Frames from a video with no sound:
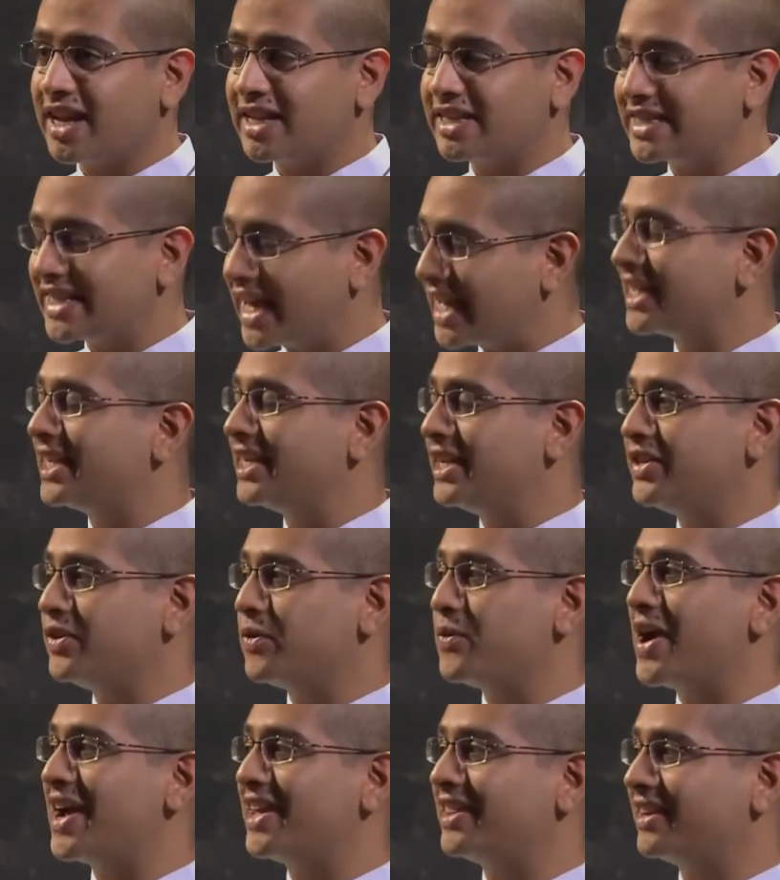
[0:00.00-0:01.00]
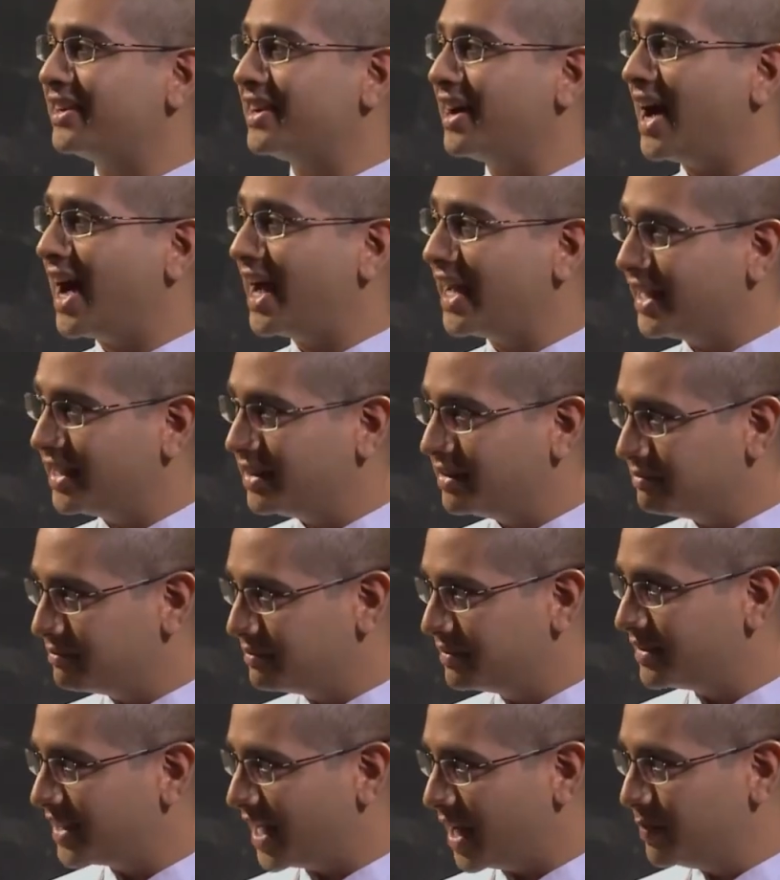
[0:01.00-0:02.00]
exactly the way that I
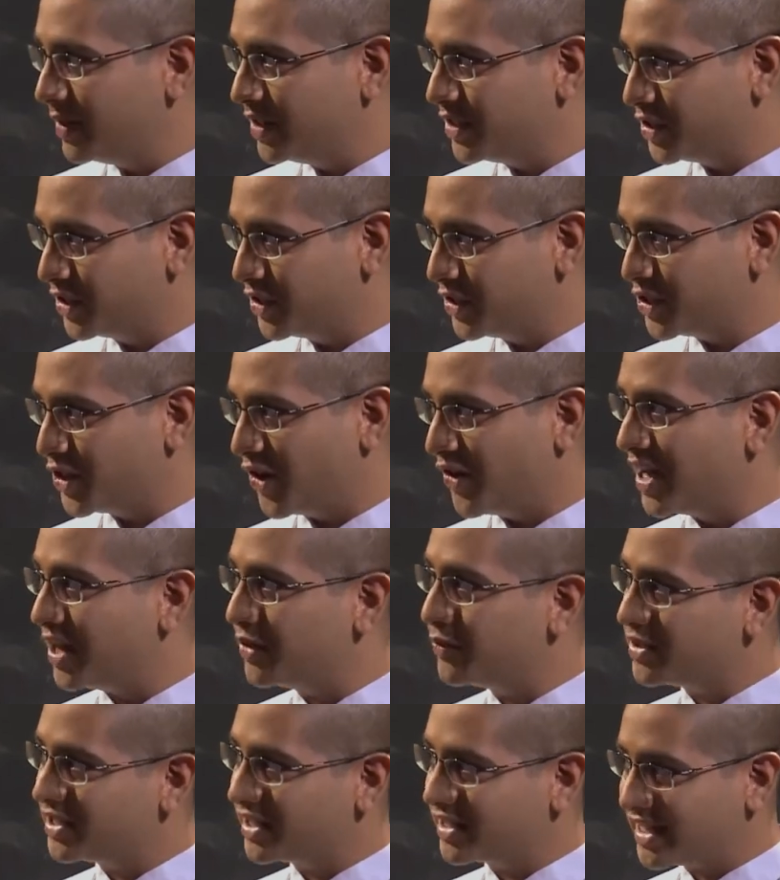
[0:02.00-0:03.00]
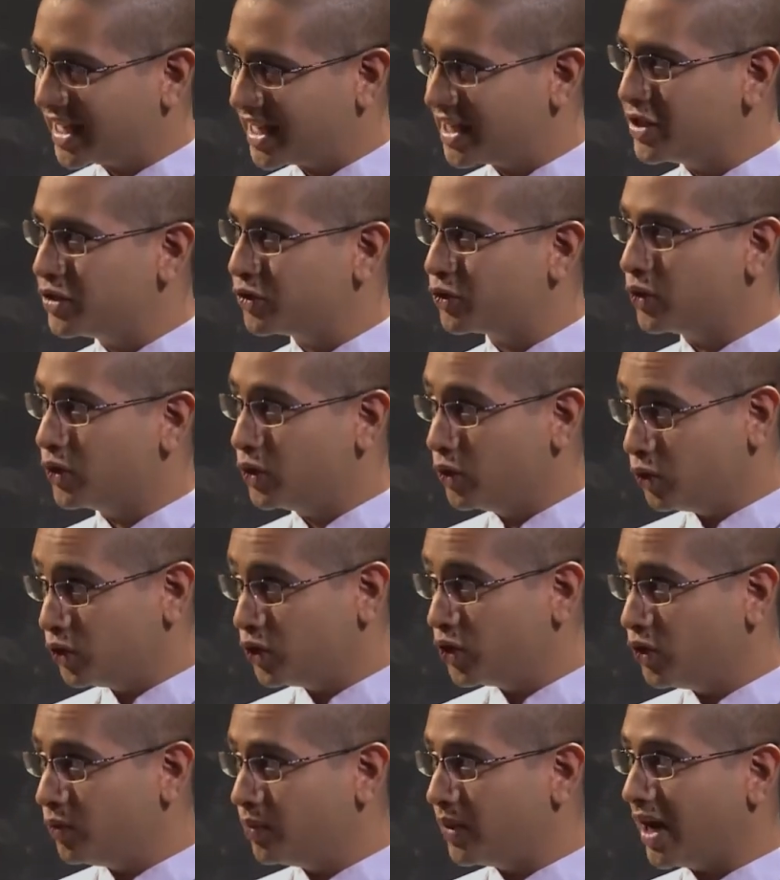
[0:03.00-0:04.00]
came into Kichara. It was exactly through
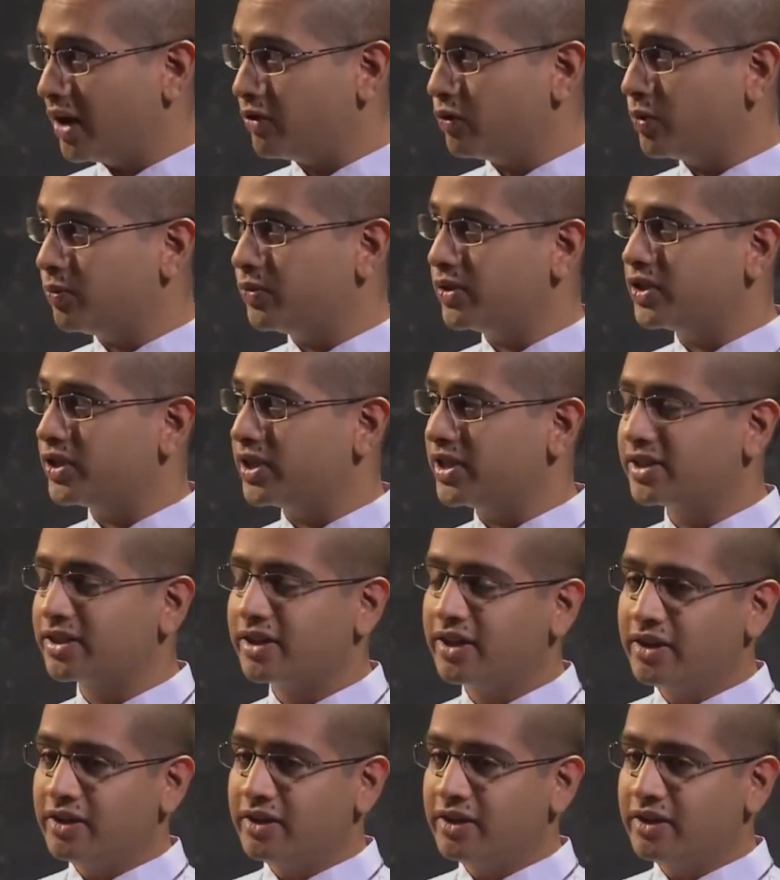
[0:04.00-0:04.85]
YouTube and Rinpoche's